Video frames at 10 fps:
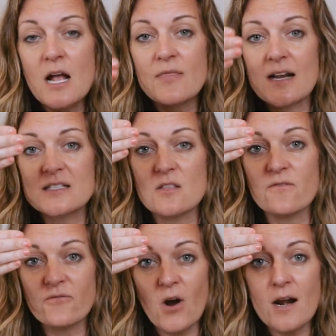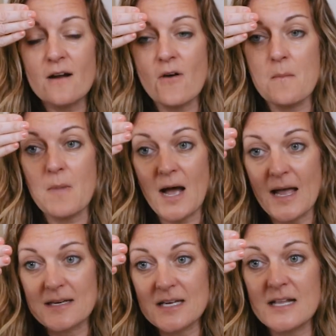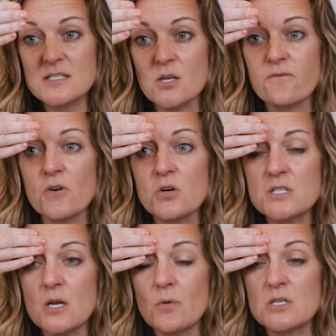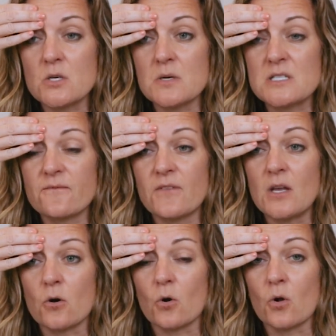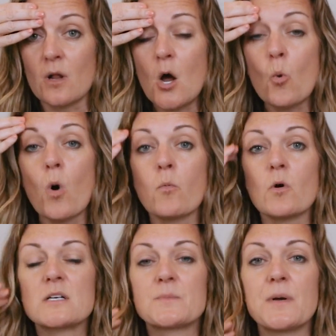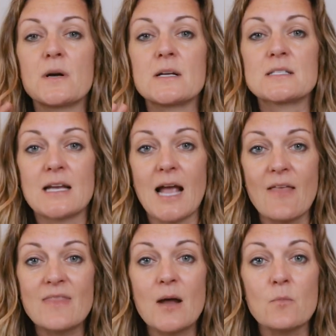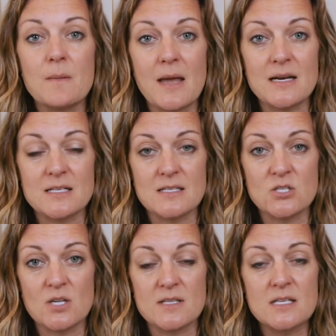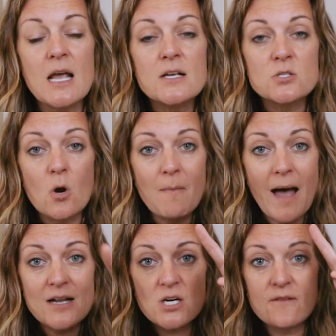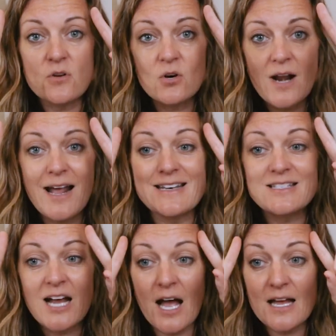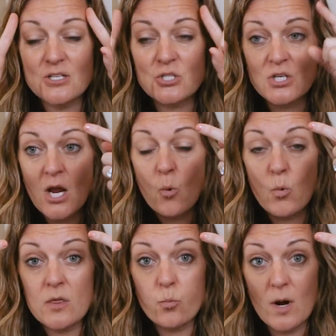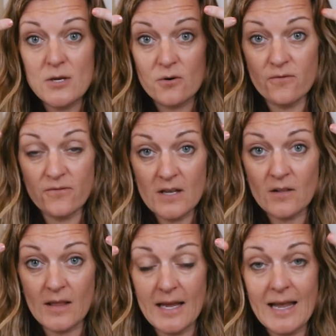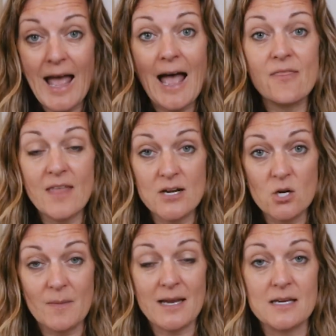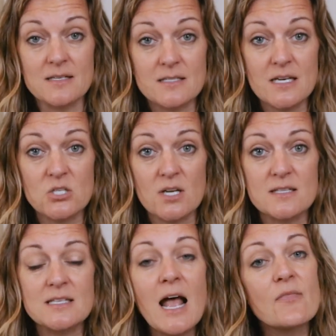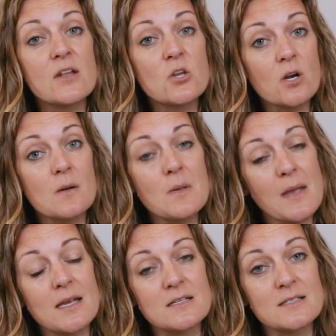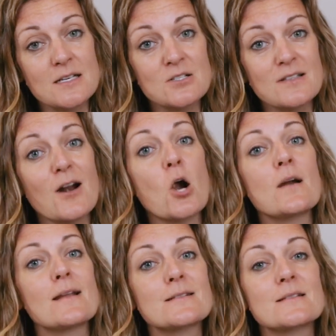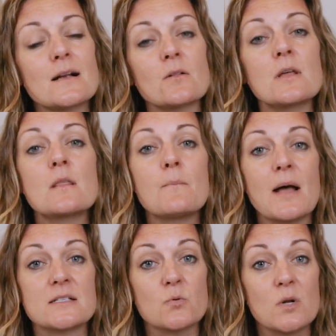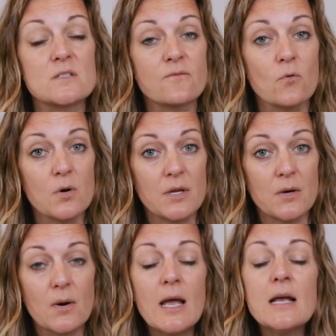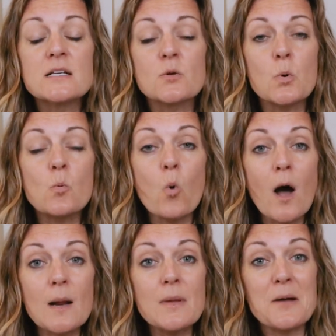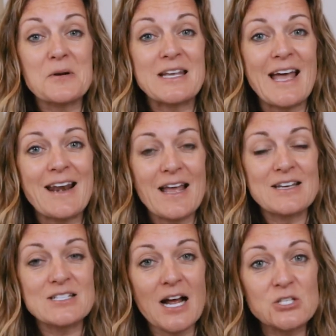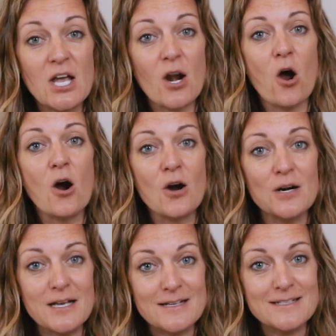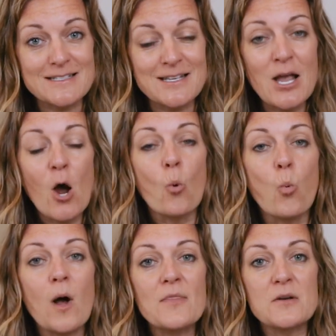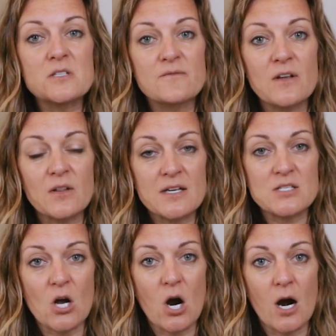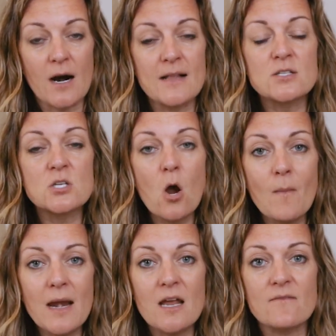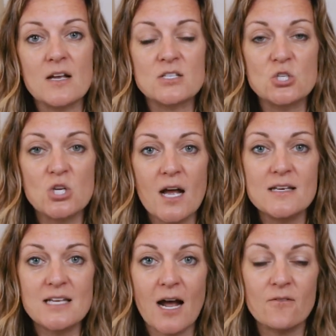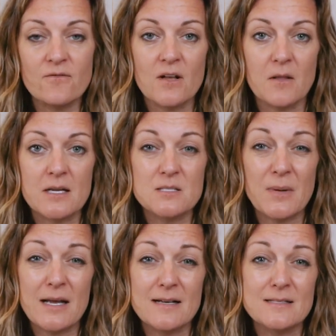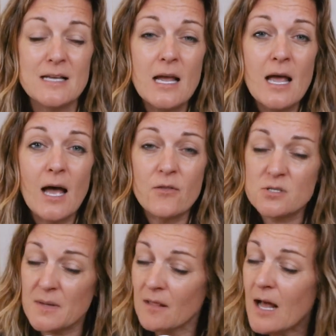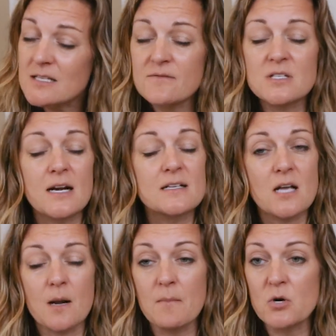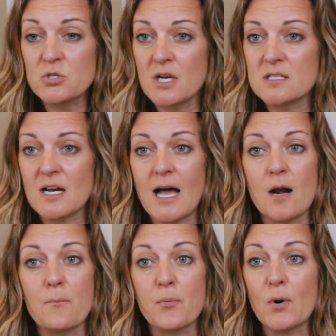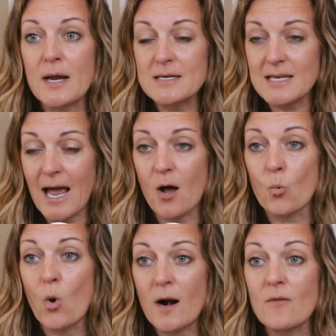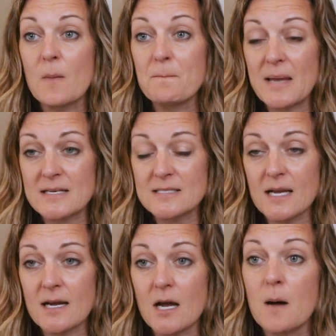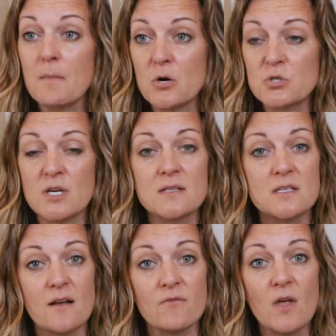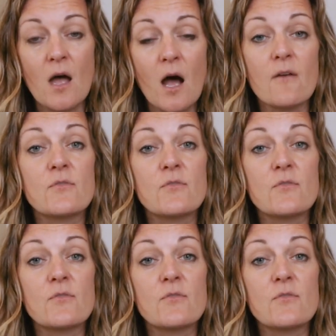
that is in the front of our mind. And so first thing we do is feel what we're experiencing and then we make decisions. So imagine if you're not in touch with what you're feeling and then you're making decisions, then you're going to be making decisions that aren't necessarily the best ones for you. So we want to be able to get in touch and harness what those feelings are. And so many of us shut down feelings because there's been lots of of studies on emotion to kind of break down what are the basic emotions of, of